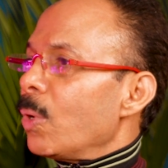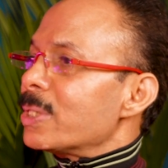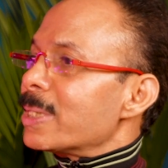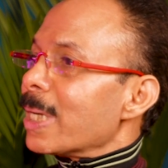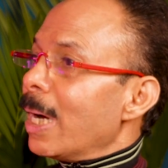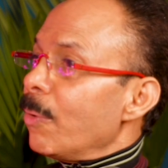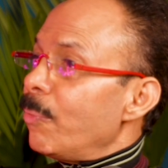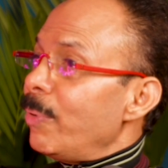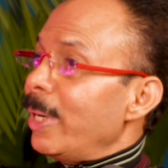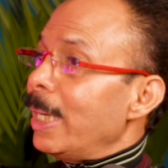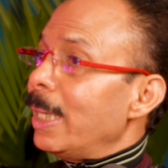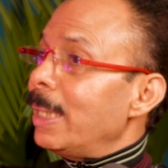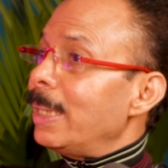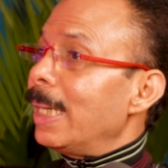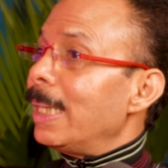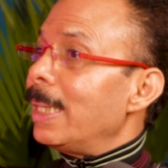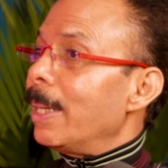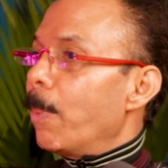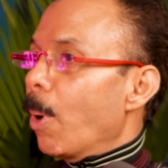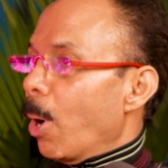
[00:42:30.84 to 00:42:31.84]
was away
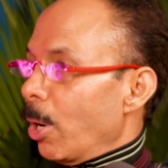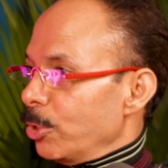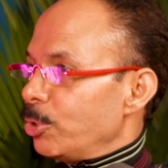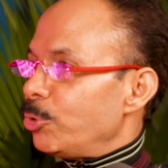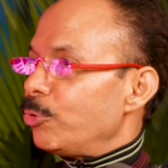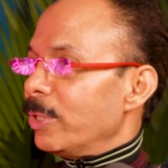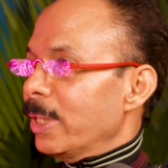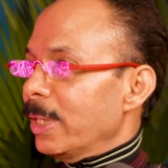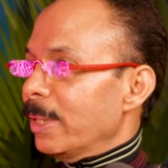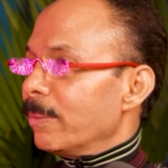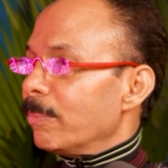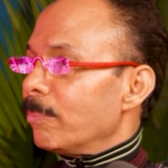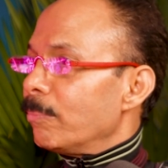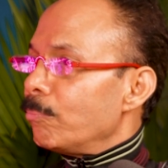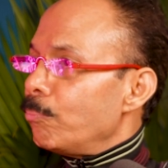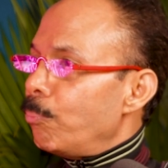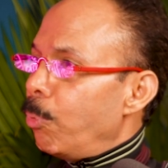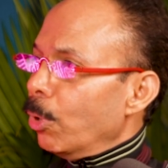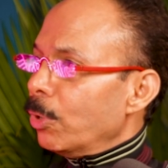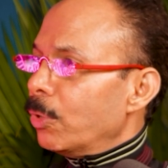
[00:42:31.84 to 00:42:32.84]
in a laboratory.
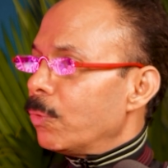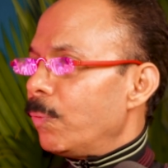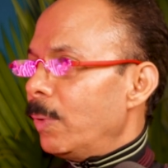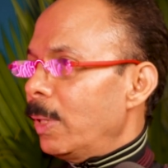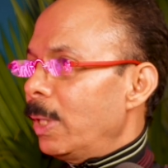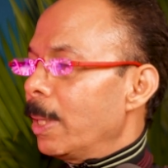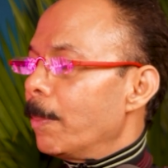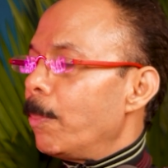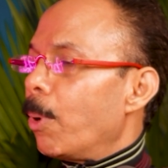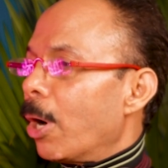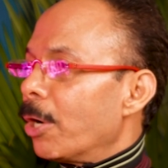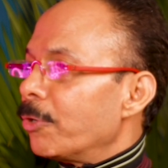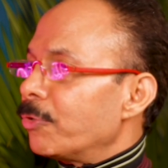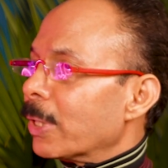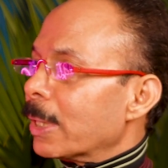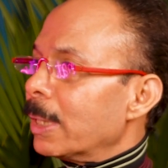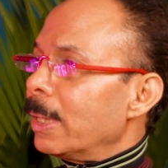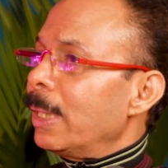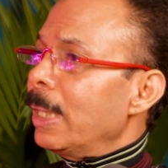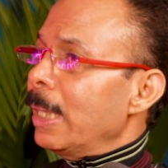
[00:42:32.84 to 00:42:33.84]
Both were
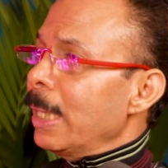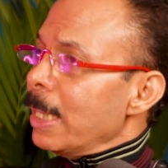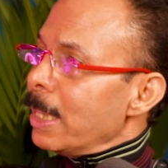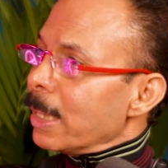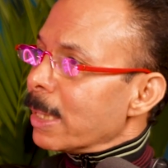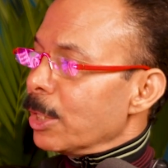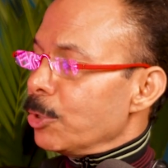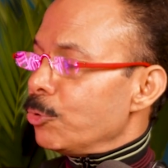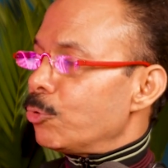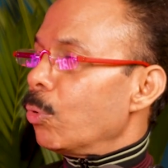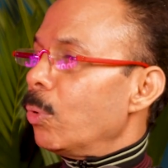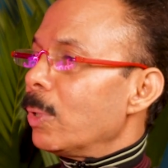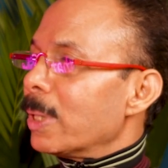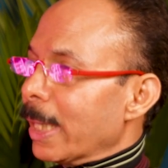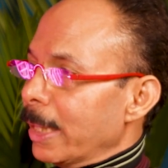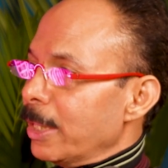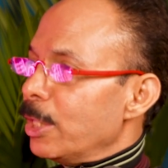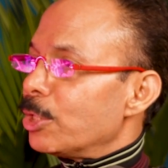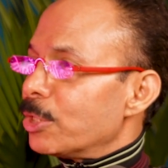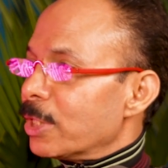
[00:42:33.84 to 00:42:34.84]
laboratory
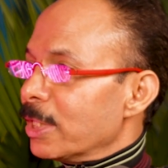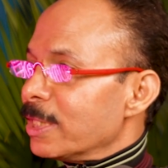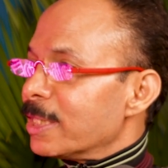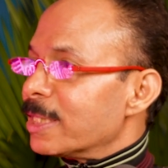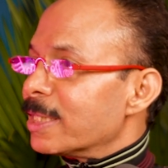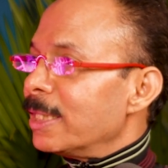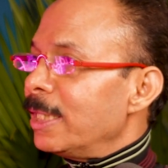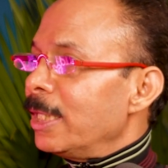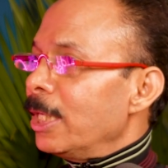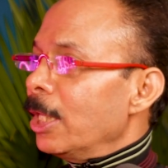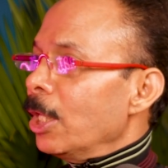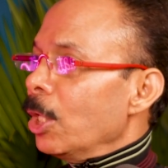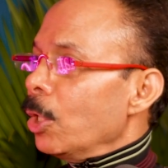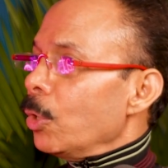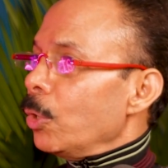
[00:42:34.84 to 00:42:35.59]
controlled conditions.